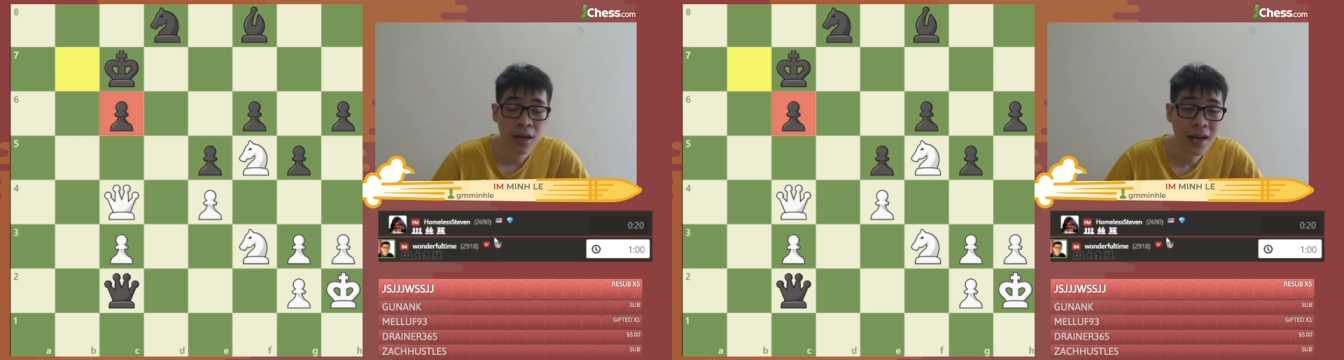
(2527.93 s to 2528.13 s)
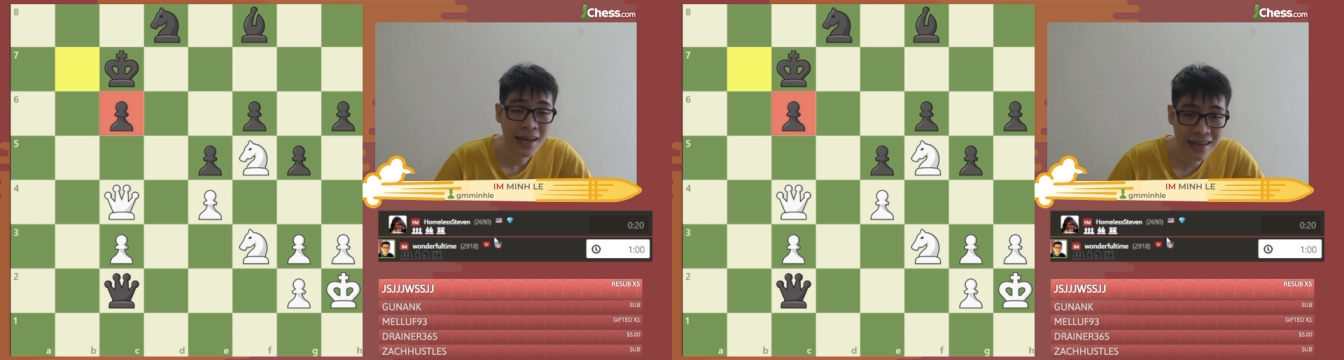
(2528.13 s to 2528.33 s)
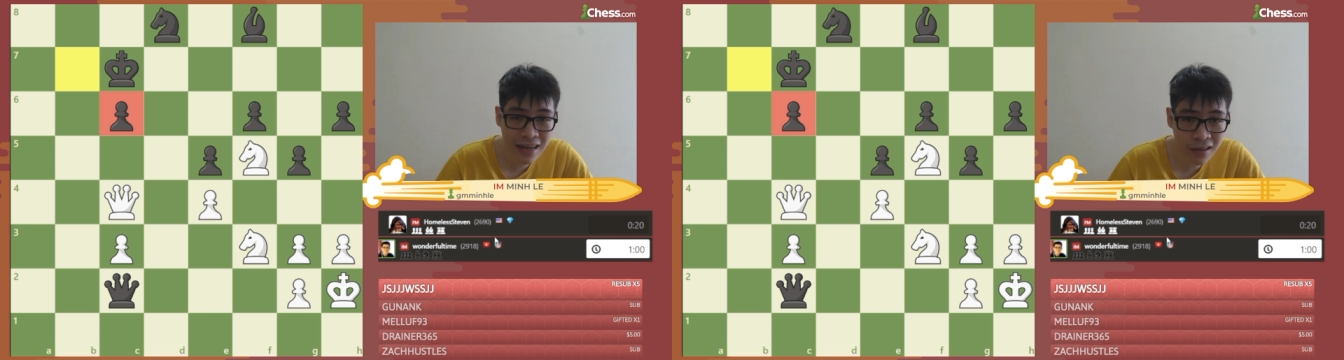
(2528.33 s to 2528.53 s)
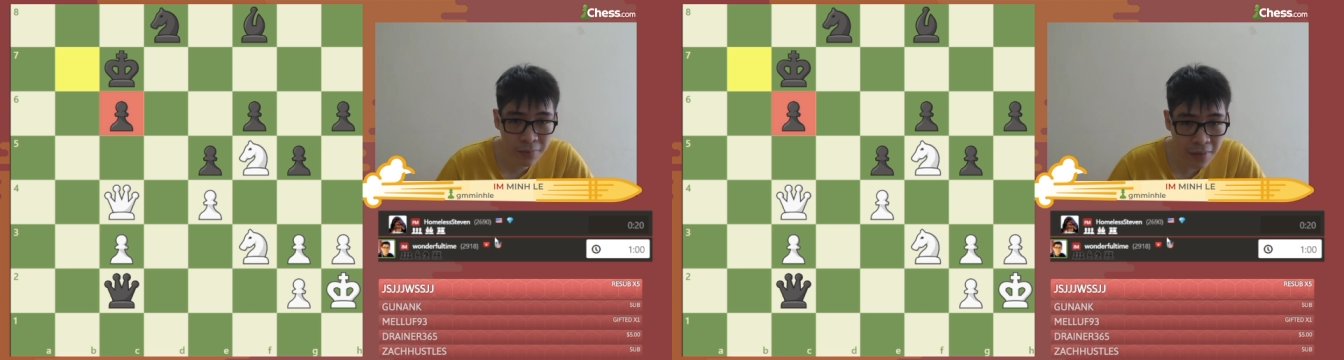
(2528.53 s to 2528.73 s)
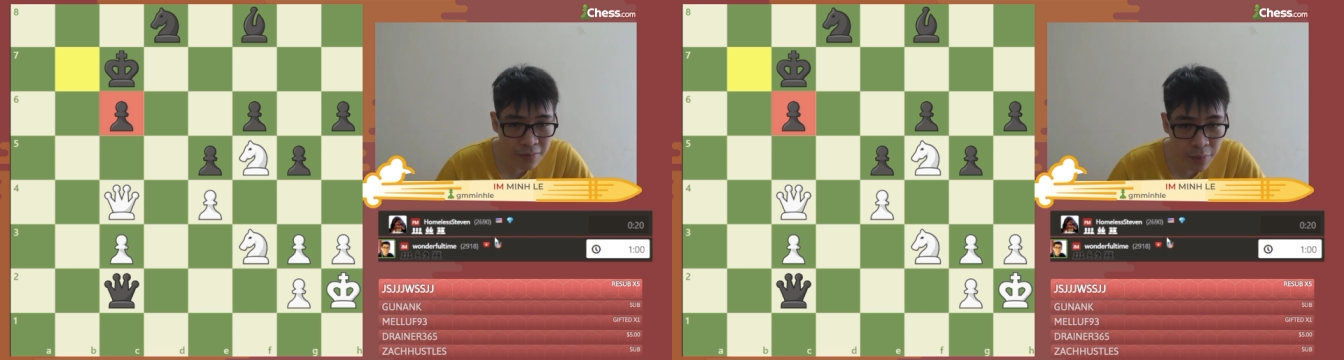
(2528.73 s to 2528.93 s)
Now the
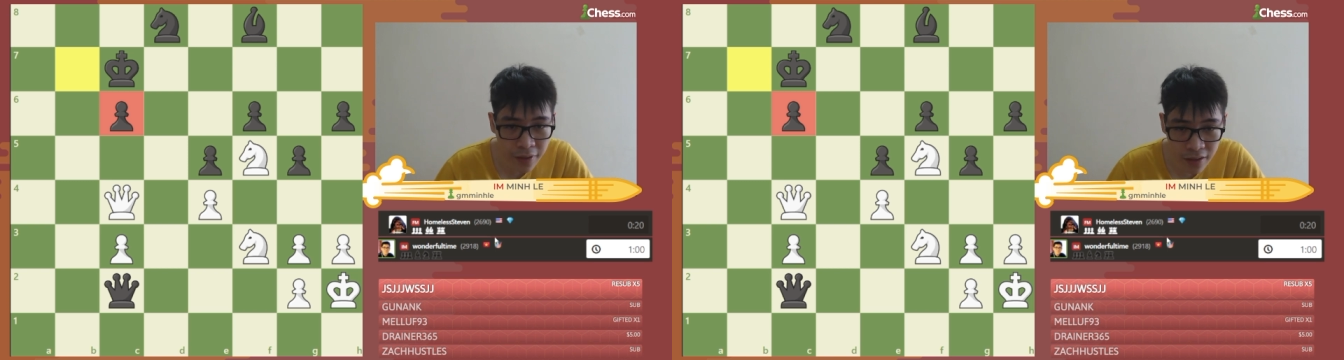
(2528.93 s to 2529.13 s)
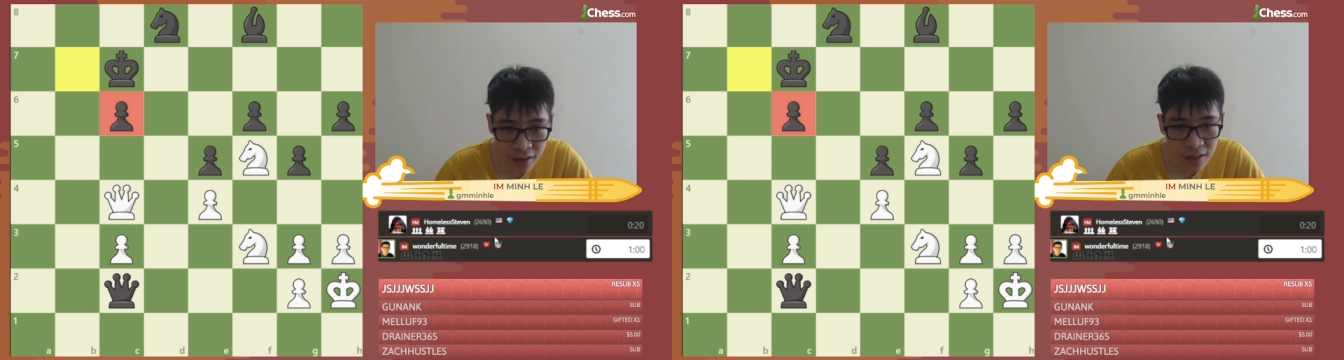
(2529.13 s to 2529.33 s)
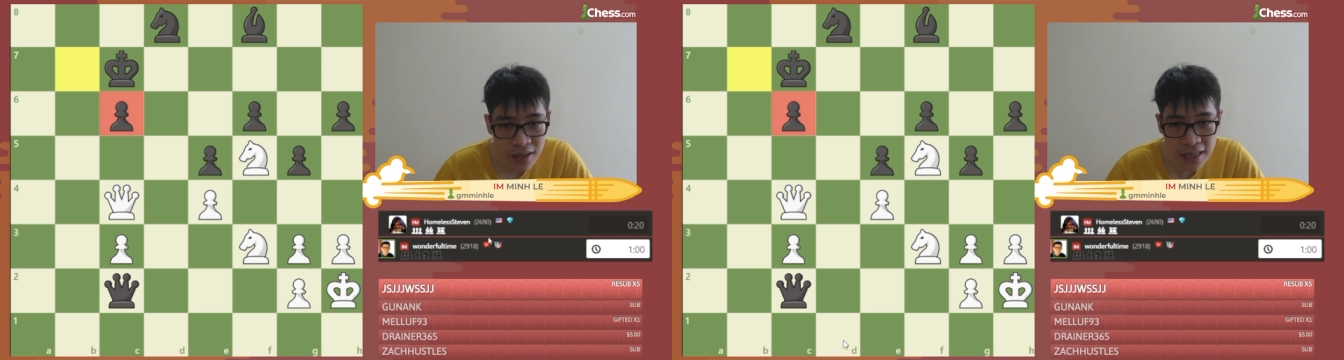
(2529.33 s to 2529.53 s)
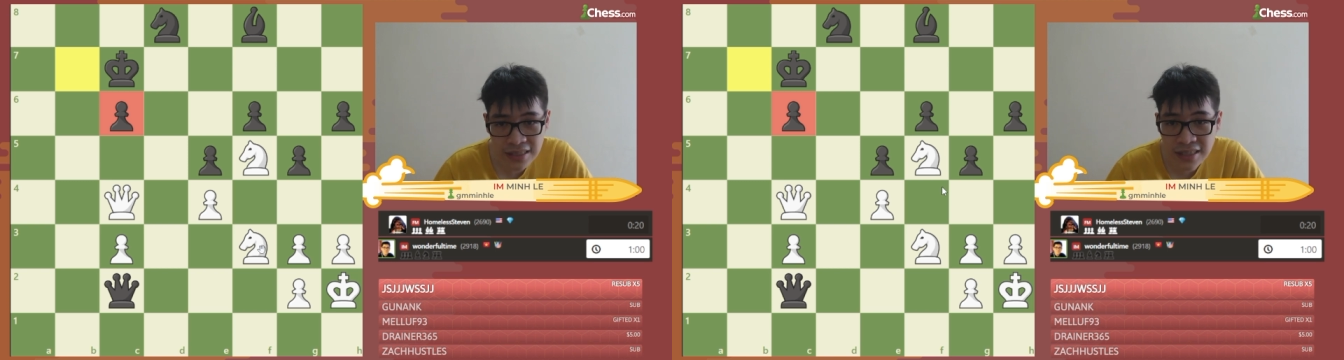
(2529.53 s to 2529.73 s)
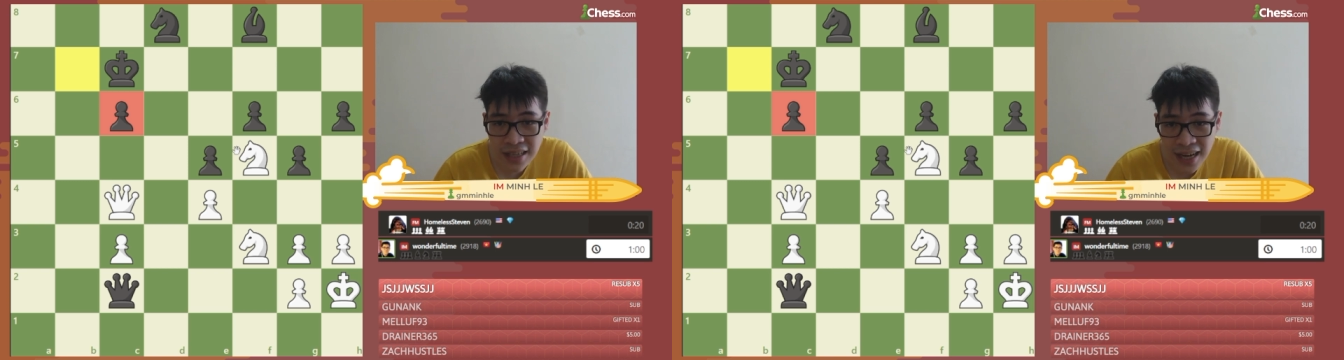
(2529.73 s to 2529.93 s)
best move here is
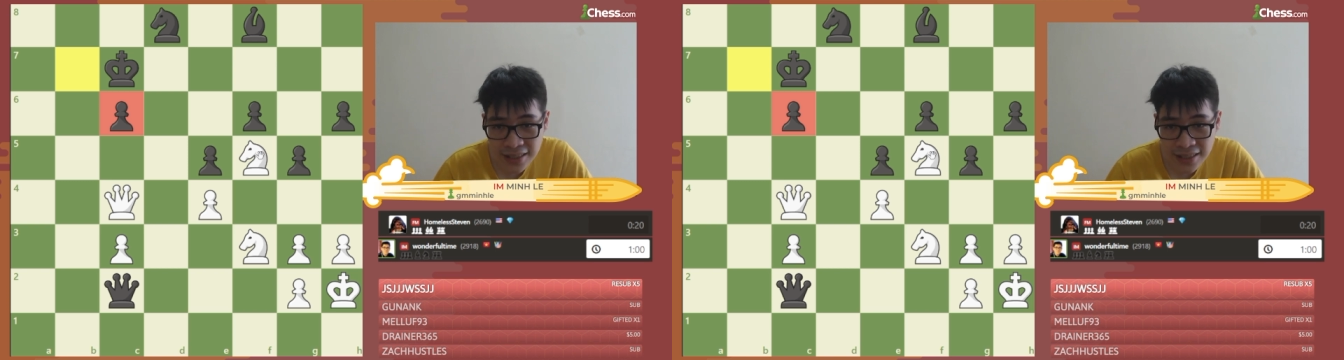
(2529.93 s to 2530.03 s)
knight